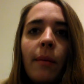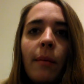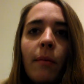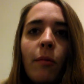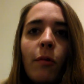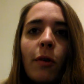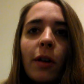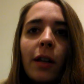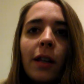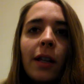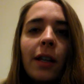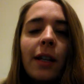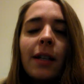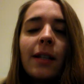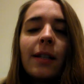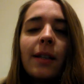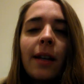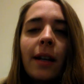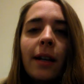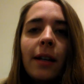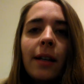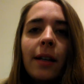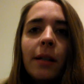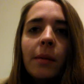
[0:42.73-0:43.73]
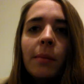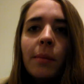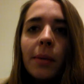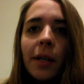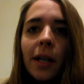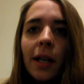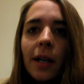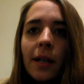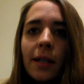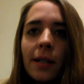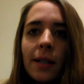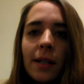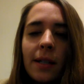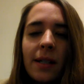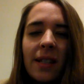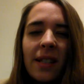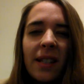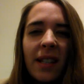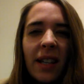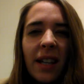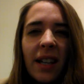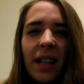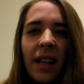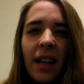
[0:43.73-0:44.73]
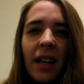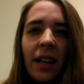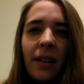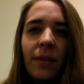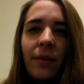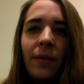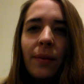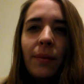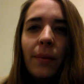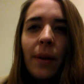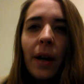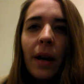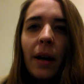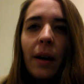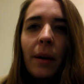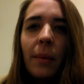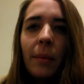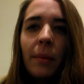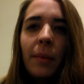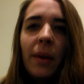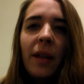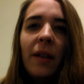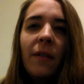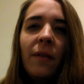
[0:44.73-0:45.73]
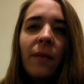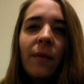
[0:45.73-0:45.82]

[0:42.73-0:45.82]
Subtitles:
really excited because it's like kind of